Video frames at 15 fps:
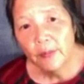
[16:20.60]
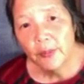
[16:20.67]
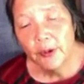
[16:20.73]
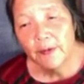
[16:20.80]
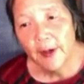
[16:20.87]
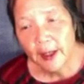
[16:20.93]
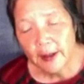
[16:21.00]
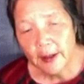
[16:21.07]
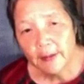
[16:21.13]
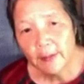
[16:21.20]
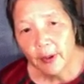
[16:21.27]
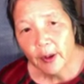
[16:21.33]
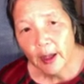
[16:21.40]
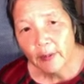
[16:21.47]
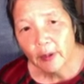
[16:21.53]
prevent the
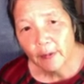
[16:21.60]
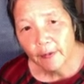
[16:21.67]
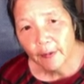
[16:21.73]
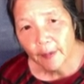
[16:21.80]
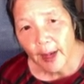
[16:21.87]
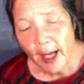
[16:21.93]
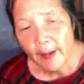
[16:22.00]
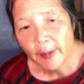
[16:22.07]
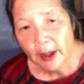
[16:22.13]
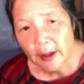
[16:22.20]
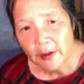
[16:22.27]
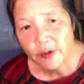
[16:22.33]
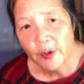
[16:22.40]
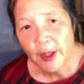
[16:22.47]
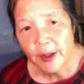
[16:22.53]
problem from
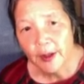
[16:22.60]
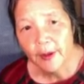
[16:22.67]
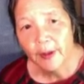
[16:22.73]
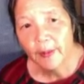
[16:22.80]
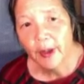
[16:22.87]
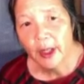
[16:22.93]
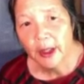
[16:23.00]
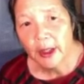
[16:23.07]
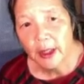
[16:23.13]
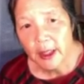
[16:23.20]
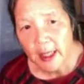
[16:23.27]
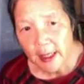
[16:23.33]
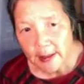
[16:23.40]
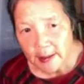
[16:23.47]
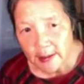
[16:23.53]
happening, strengthen the body
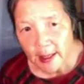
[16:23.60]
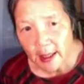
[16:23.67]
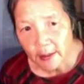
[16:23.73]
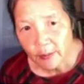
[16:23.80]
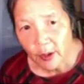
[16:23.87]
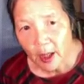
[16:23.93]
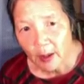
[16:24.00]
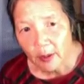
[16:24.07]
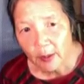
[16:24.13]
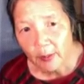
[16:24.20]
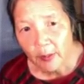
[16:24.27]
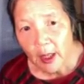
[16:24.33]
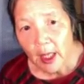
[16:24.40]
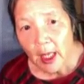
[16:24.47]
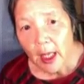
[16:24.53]
against that
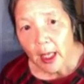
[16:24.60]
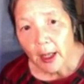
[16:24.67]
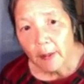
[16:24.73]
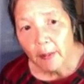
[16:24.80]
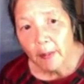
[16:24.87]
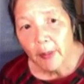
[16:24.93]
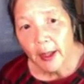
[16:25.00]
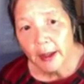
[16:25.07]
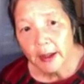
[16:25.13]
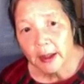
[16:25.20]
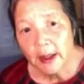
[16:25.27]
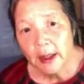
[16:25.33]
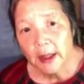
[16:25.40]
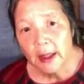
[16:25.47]
problem. But